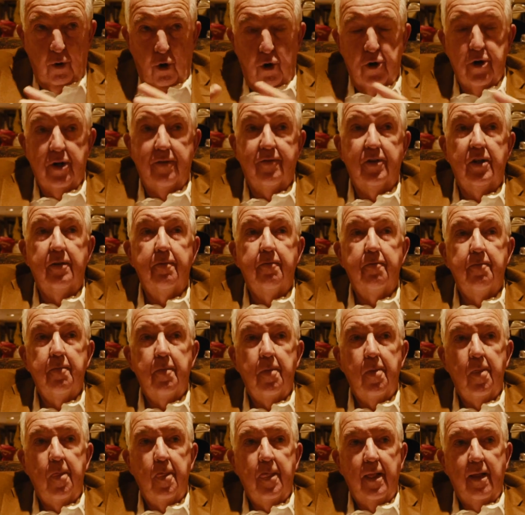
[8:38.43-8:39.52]
part of it. So what does
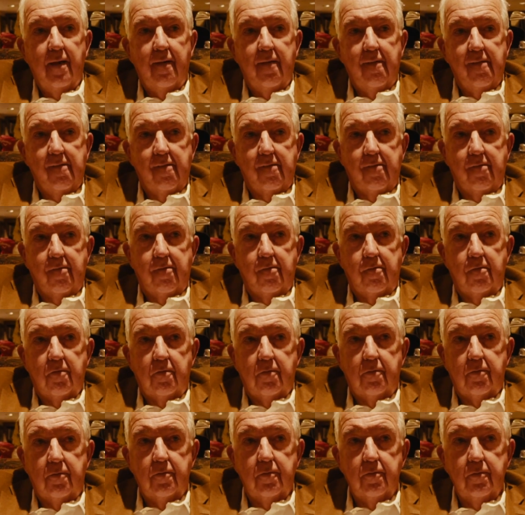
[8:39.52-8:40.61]
that tell you about the future of
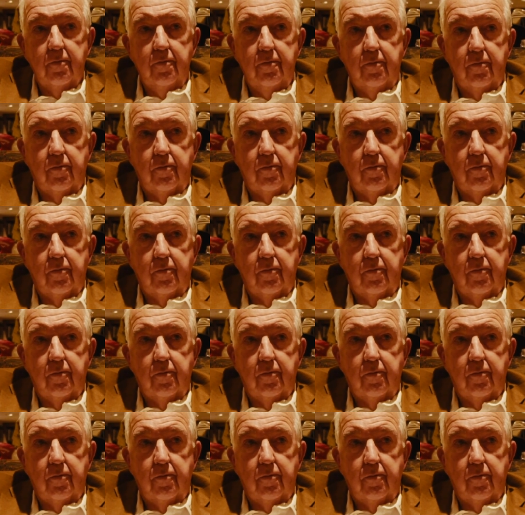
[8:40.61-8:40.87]
golf?